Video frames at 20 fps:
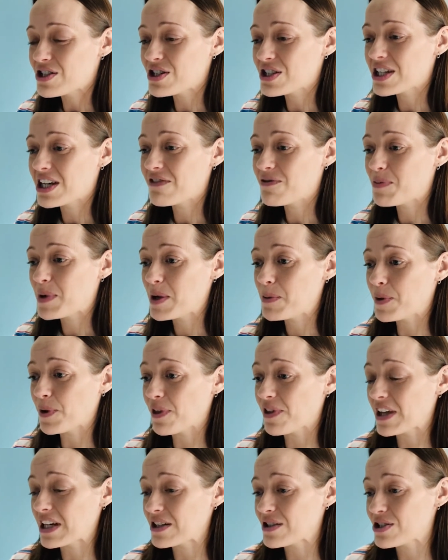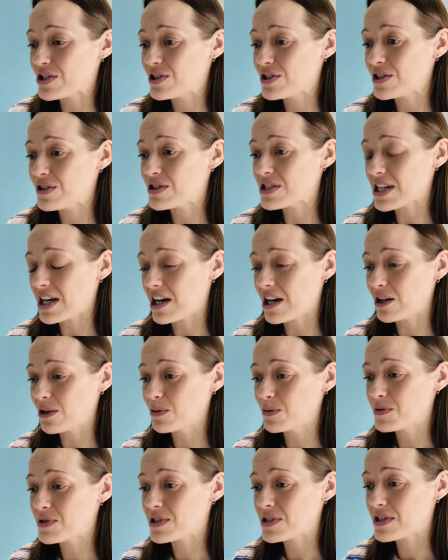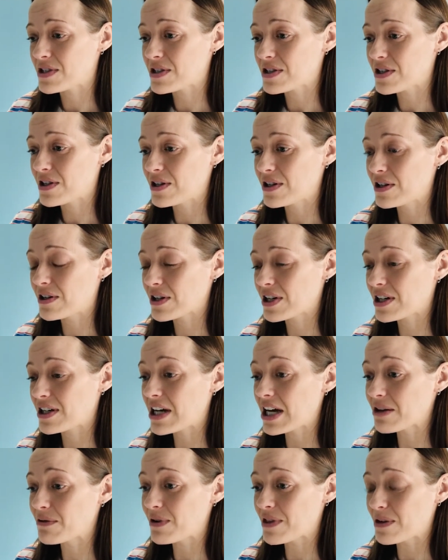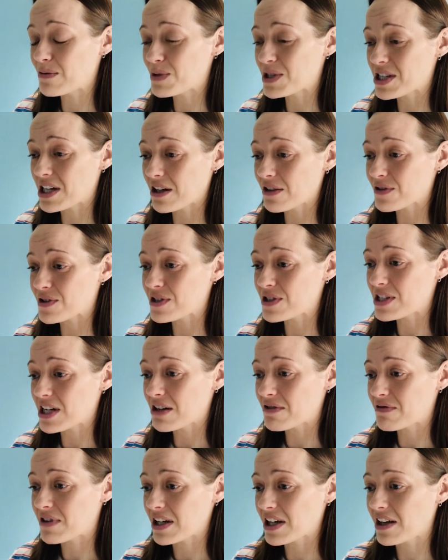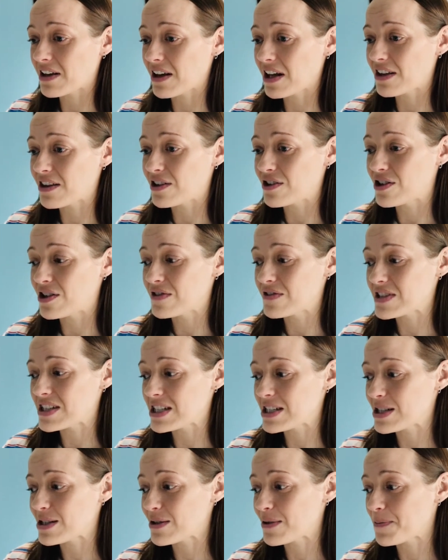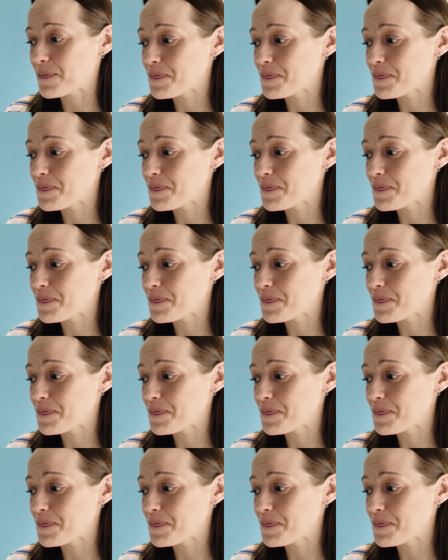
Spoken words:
give people things to do to help connect with themselves and down-regulate their nervous system.